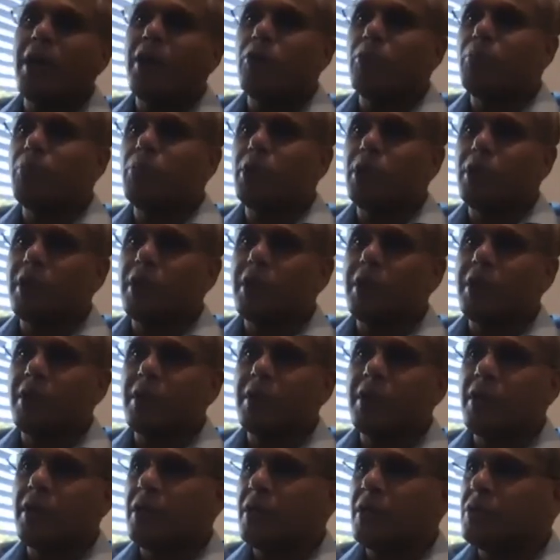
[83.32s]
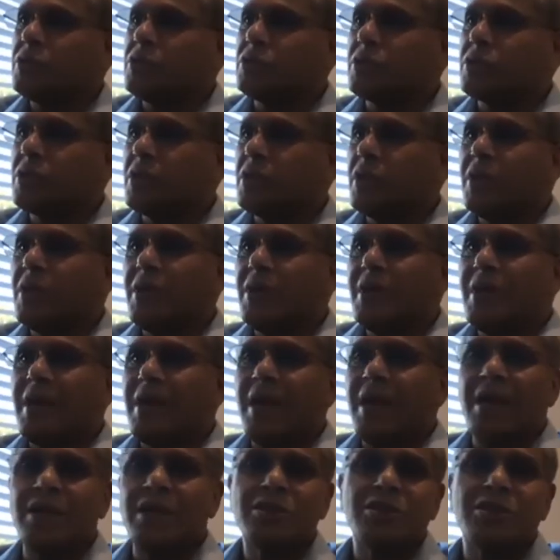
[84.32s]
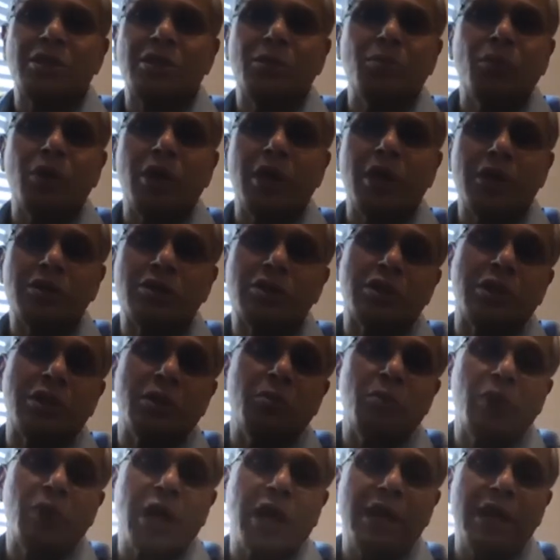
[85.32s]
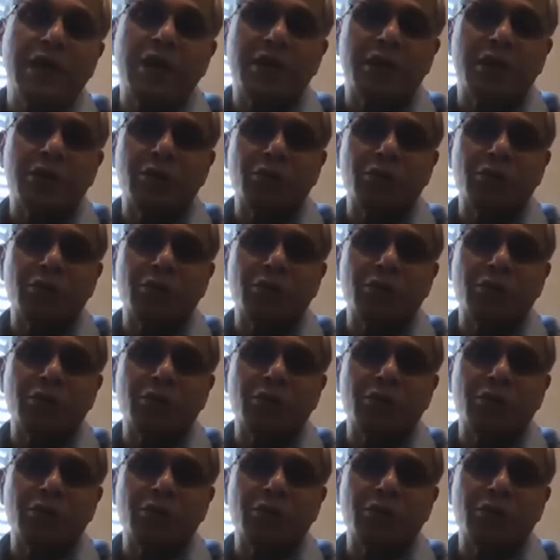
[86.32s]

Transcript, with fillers: opinion, is a simul- stimulant